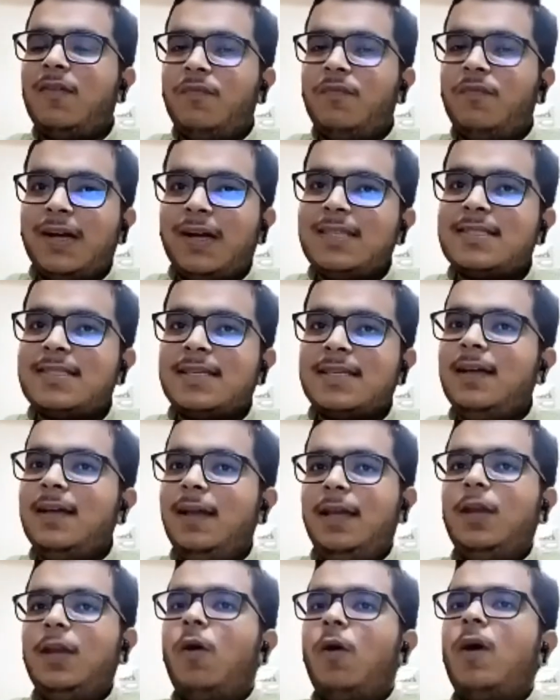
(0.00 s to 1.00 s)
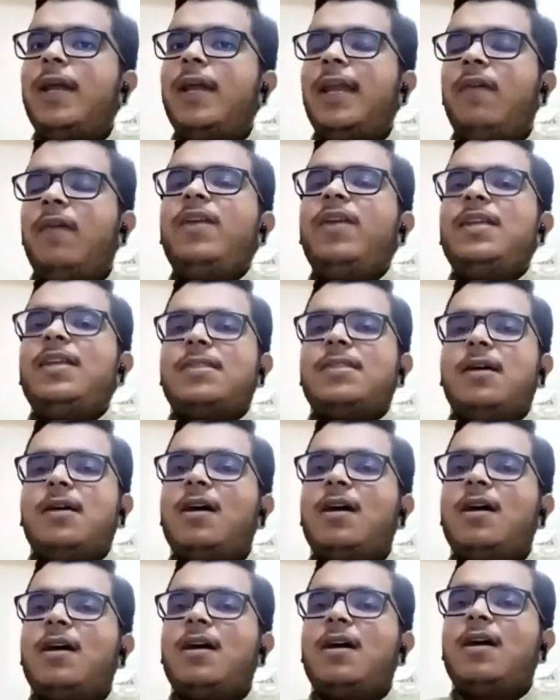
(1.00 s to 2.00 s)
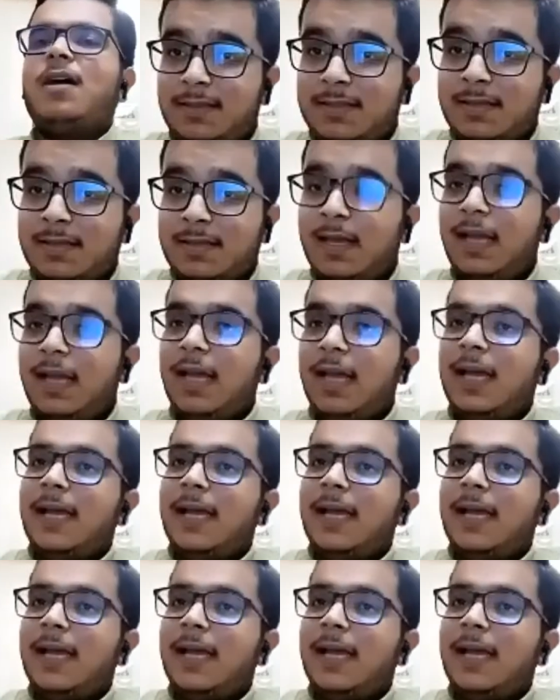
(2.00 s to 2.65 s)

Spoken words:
one single law in every circumstance.